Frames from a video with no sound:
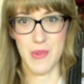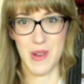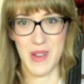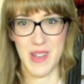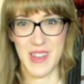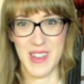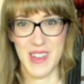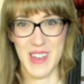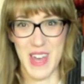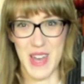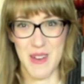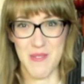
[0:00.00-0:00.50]
my
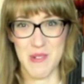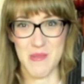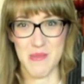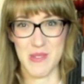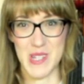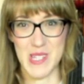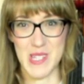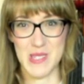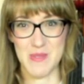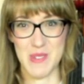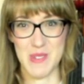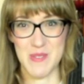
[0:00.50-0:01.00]
camera
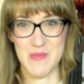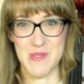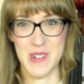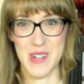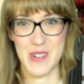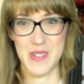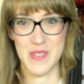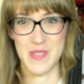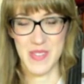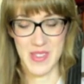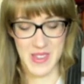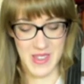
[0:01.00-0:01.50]
placement,
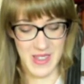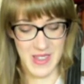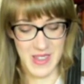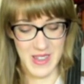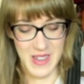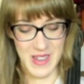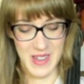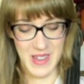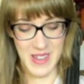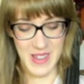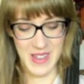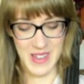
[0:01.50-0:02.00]
but
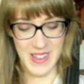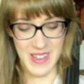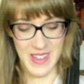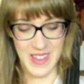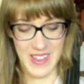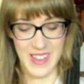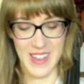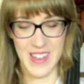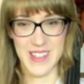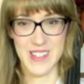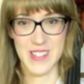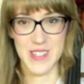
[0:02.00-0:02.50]

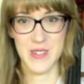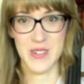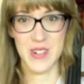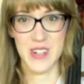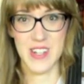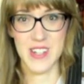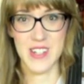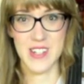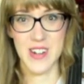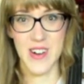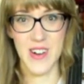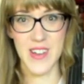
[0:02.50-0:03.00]
okay, so we're
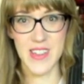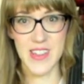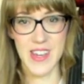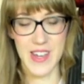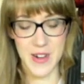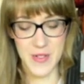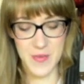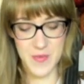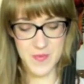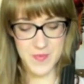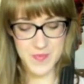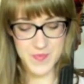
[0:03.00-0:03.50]
going to start right
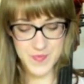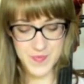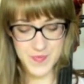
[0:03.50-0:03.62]
there.